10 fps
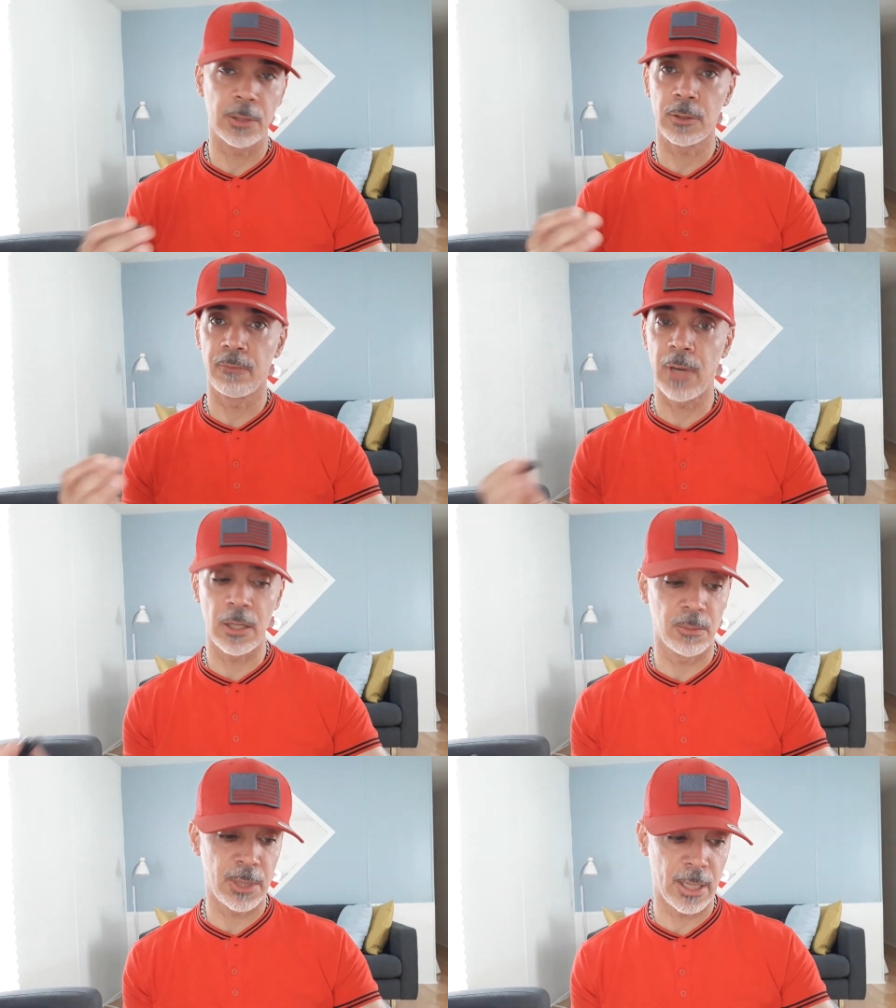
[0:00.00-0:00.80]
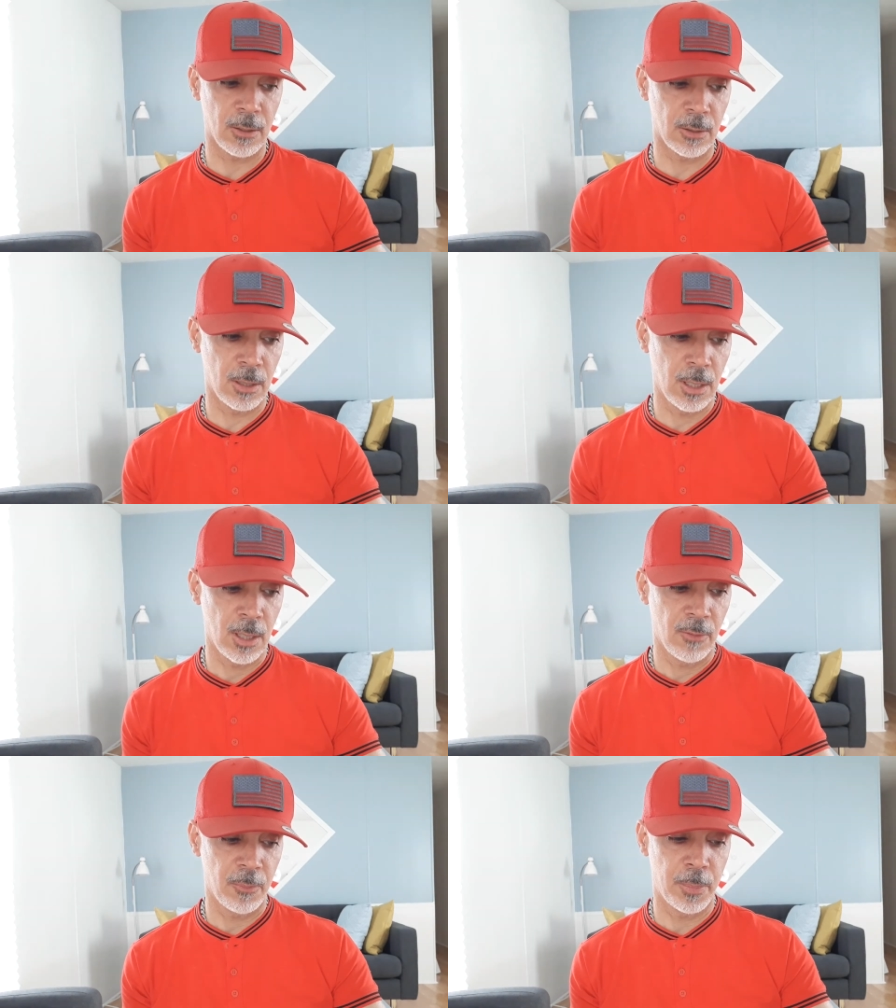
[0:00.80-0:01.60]
volume down.
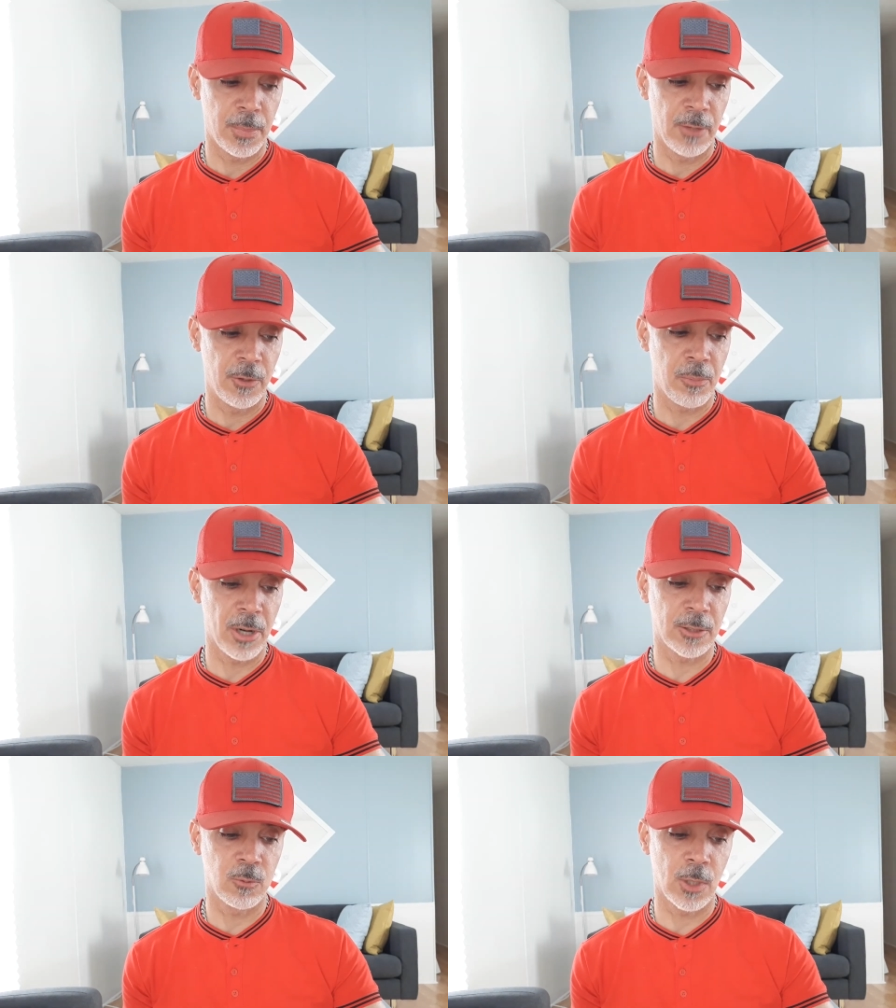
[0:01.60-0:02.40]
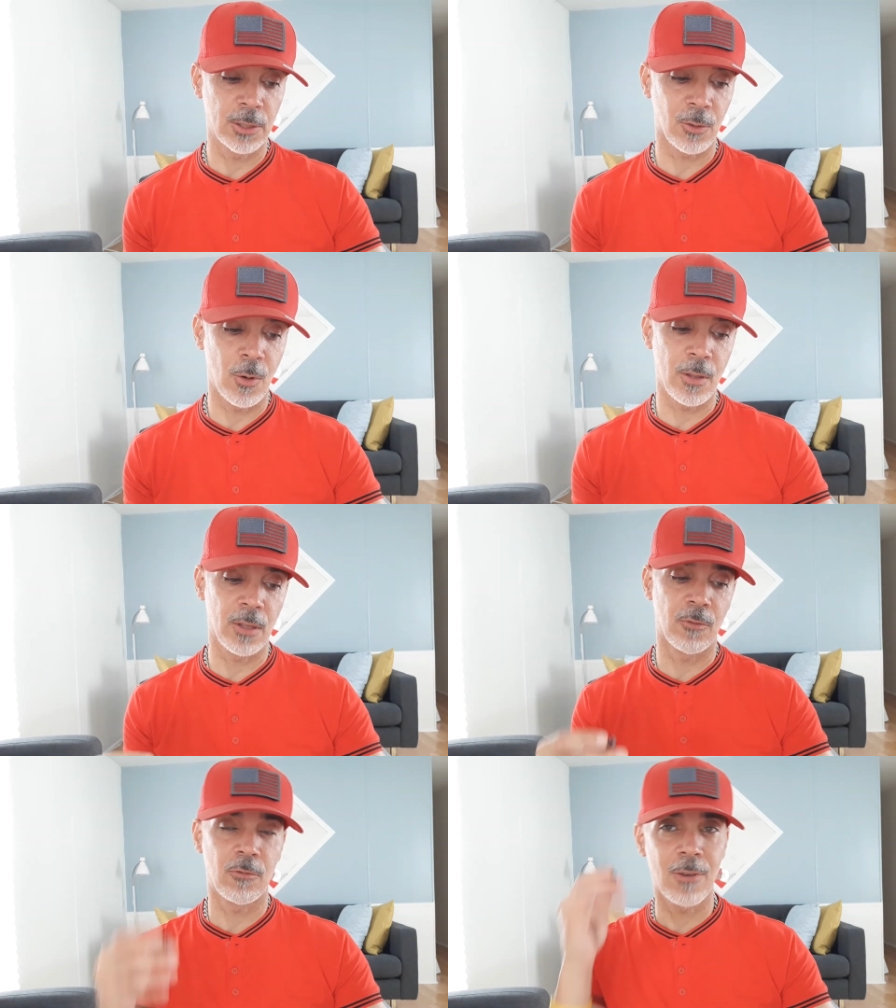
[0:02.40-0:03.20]
If you press once on the
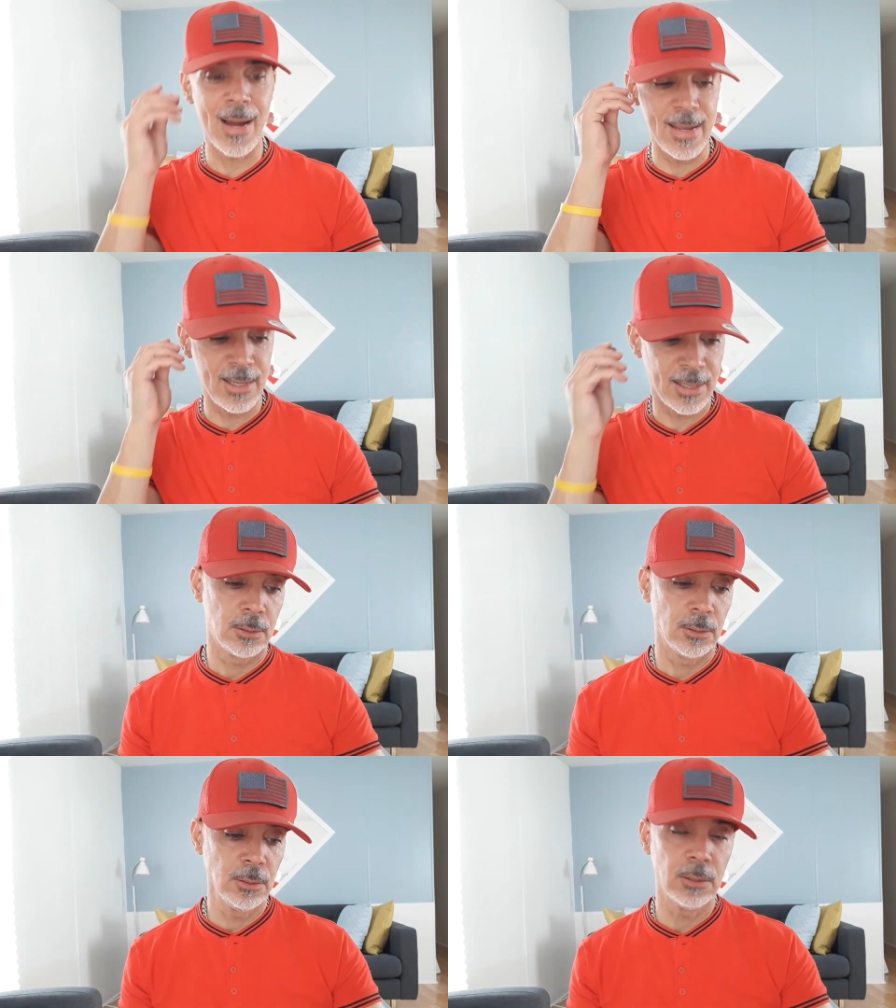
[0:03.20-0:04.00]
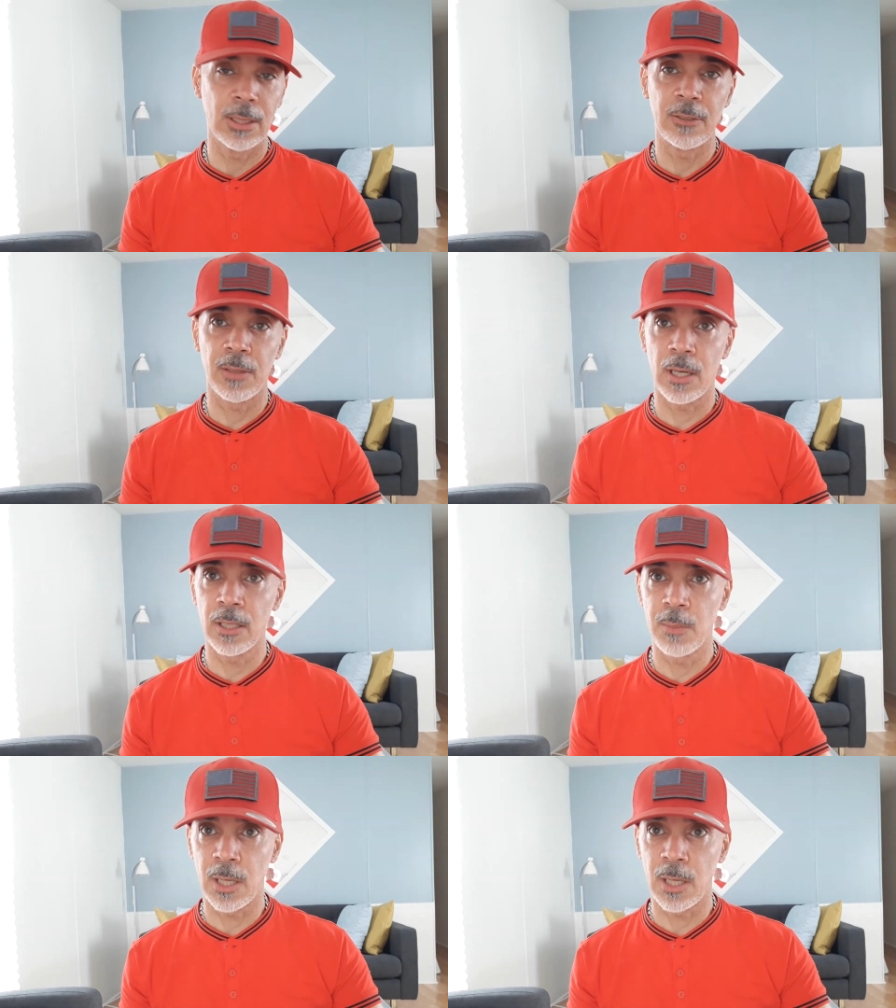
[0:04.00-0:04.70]
right, it's volume up.